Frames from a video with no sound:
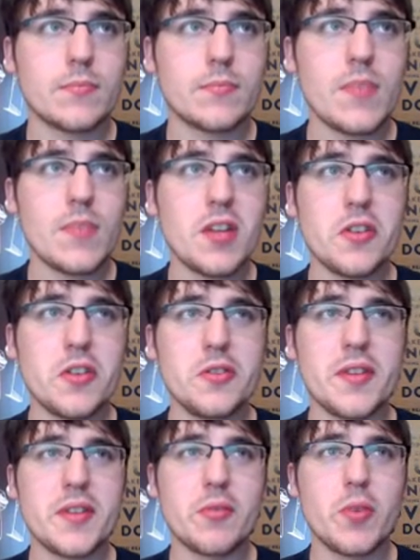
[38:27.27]
Good news,
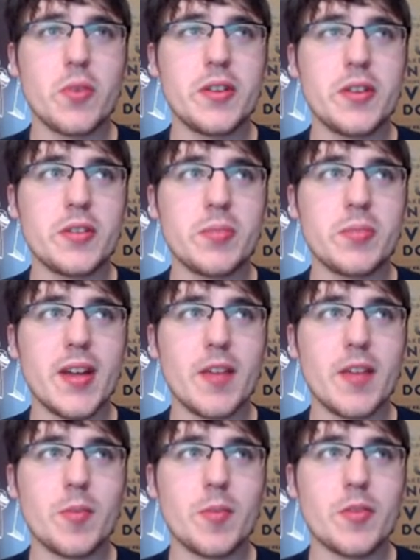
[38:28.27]
everyone, you can play Angry
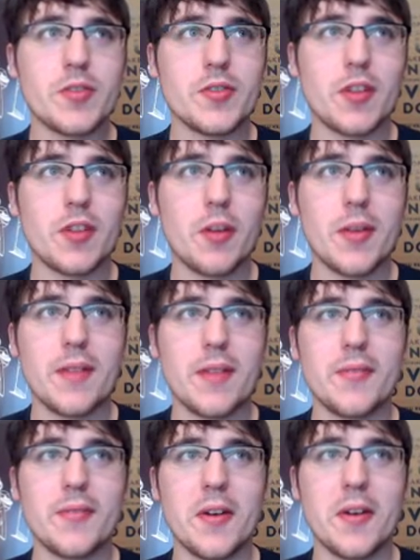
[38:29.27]
Birds in your car without a phone.